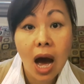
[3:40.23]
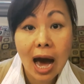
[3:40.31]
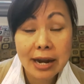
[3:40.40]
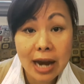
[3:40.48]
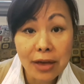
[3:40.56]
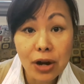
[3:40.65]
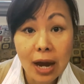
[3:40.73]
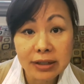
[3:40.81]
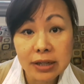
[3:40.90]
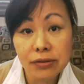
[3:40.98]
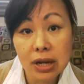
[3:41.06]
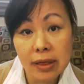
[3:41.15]
Another
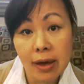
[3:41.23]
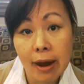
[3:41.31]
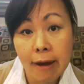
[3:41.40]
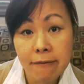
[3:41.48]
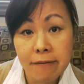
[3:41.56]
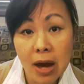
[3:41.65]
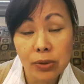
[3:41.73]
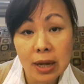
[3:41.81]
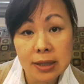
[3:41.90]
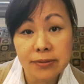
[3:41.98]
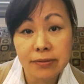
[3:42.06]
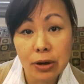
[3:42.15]
activity that I found
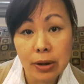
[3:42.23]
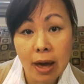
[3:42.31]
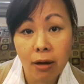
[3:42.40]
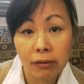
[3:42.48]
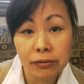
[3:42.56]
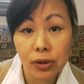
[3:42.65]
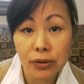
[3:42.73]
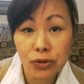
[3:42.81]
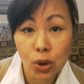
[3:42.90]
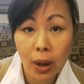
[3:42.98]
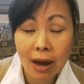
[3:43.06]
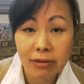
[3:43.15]
that's very helpful if
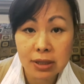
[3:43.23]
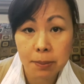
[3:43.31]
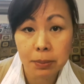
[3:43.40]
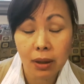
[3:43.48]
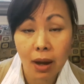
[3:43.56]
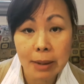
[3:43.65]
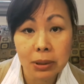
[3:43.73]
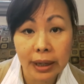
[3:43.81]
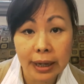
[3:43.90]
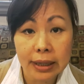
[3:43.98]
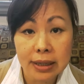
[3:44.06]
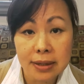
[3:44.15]
you don't have a supply
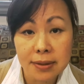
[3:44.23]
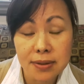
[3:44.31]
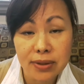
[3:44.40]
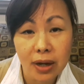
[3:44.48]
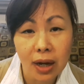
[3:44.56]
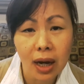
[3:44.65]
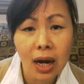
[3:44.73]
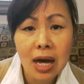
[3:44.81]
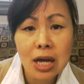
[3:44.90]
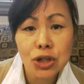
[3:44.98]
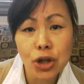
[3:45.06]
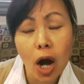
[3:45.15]
plan is the
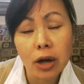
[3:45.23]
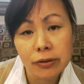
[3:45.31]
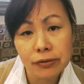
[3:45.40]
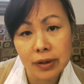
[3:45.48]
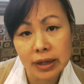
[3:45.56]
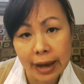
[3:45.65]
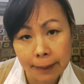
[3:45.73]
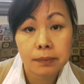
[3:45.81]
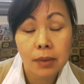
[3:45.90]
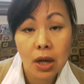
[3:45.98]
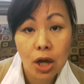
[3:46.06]
geography game.